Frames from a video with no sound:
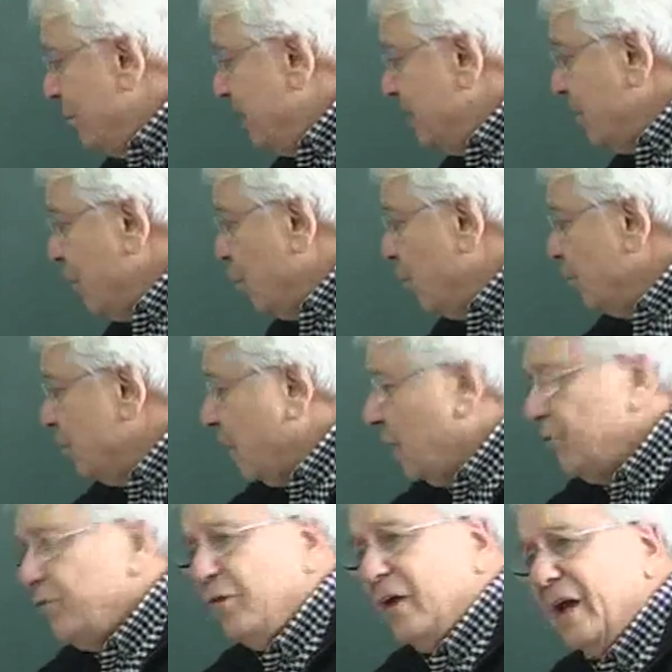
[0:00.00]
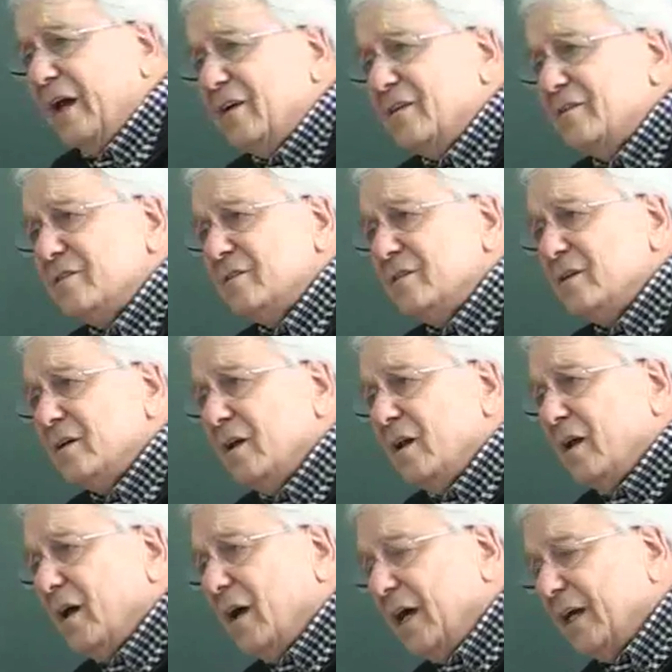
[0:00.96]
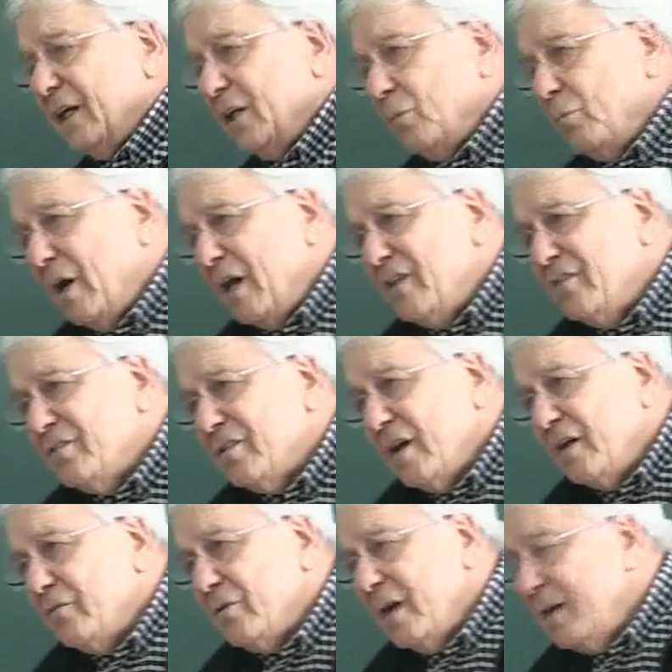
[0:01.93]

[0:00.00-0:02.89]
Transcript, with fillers: beta over alpha x, I get a minus sign,